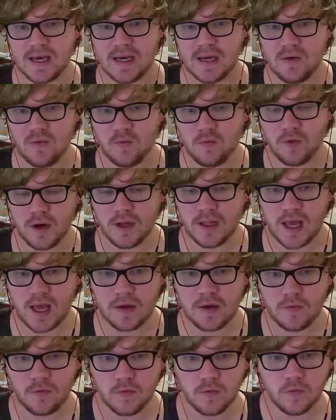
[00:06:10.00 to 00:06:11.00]
What I
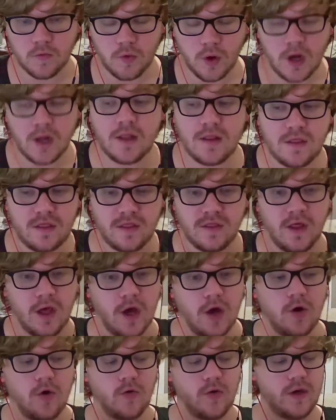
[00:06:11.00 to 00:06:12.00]
want
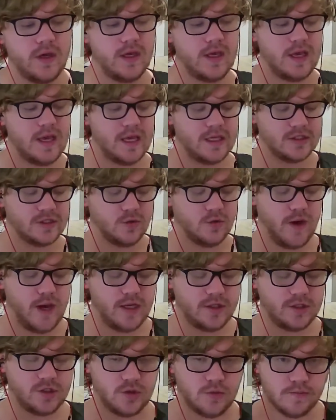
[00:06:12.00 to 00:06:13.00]
though is a way
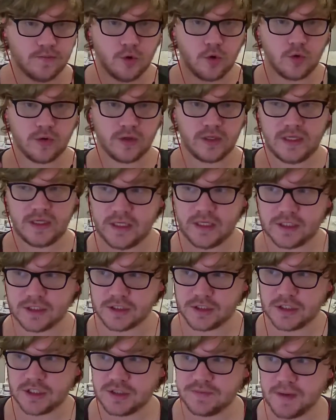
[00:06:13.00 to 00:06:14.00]
to more
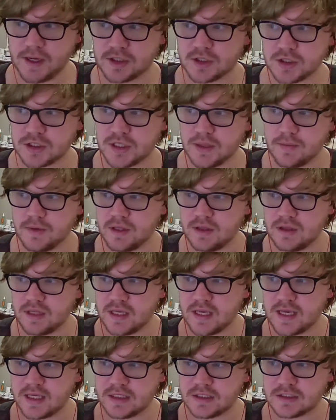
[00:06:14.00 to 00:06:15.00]
easily special summon
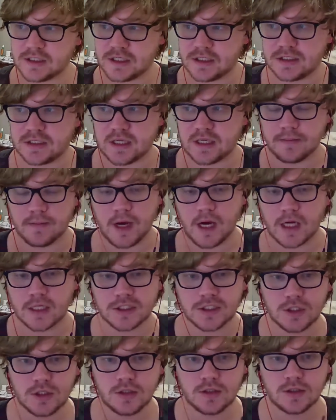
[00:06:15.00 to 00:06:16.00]
the existing
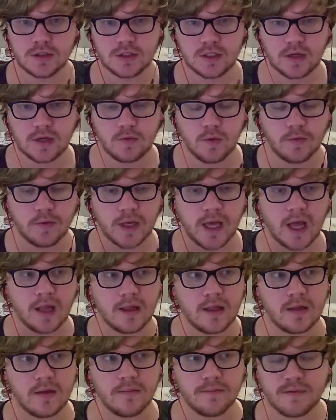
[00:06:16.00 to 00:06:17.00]
monsters, like what we got
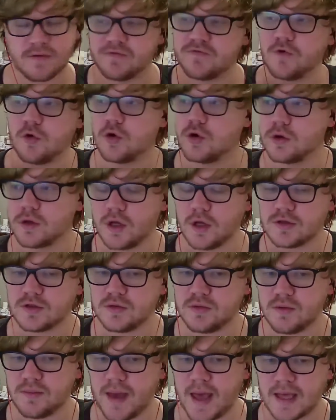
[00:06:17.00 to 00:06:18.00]
before Ghosts from
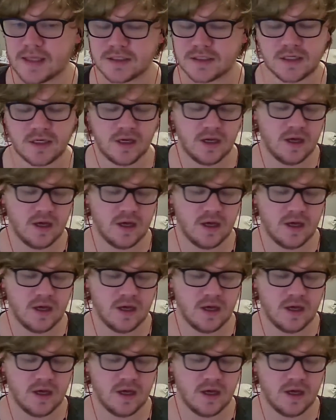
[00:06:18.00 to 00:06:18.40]
the Past.